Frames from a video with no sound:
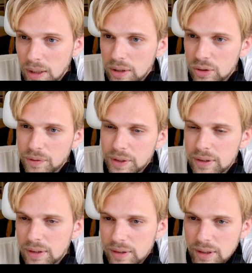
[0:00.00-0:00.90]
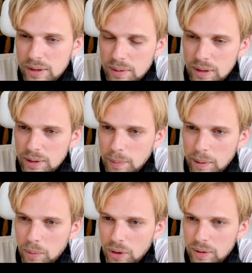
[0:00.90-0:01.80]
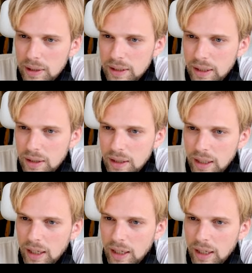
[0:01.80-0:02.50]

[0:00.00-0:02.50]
So for instance, this bad boy right here,